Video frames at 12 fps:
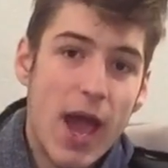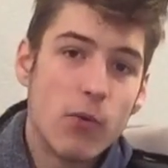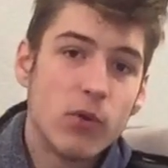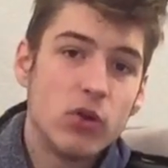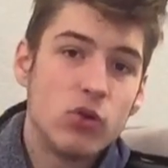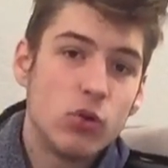
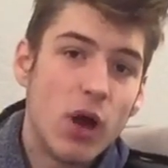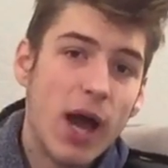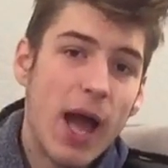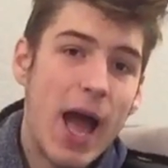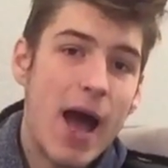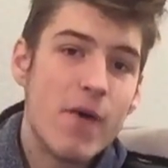And when you do
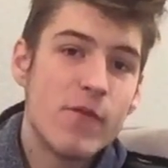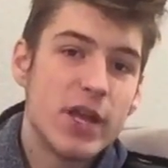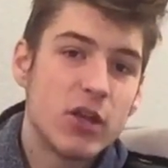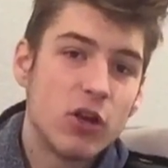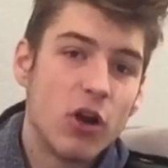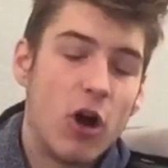not have
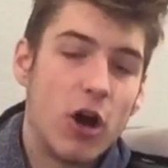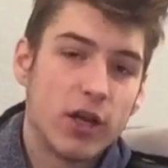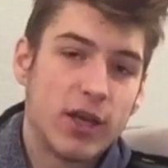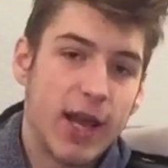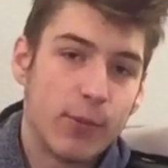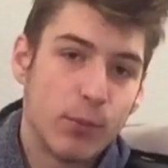a good
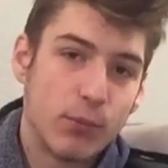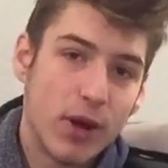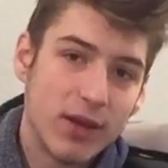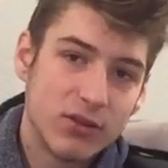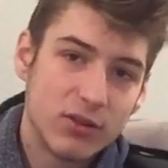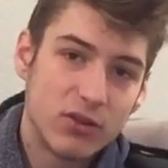on-camera
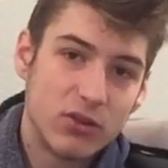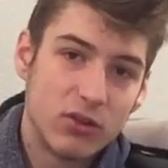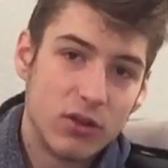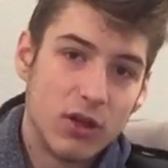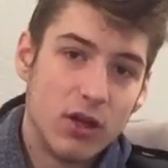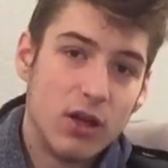
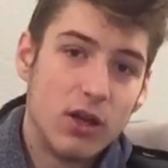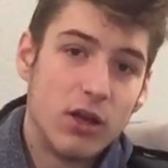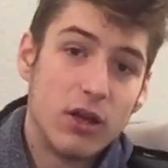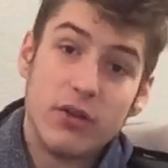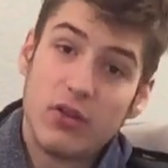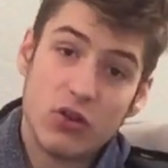presence,
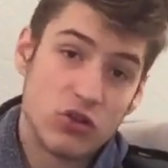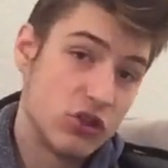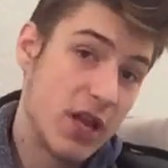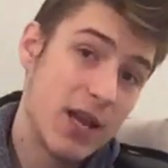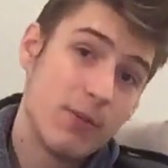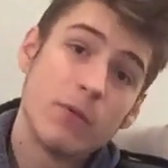the
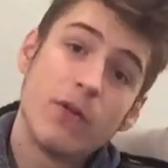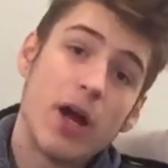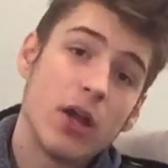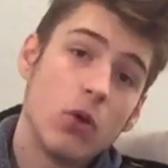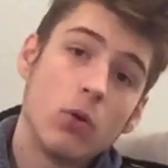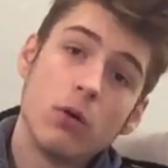entertainment
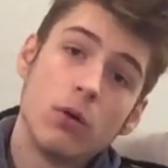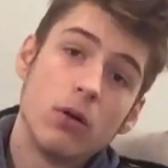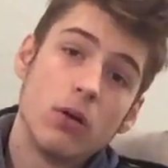value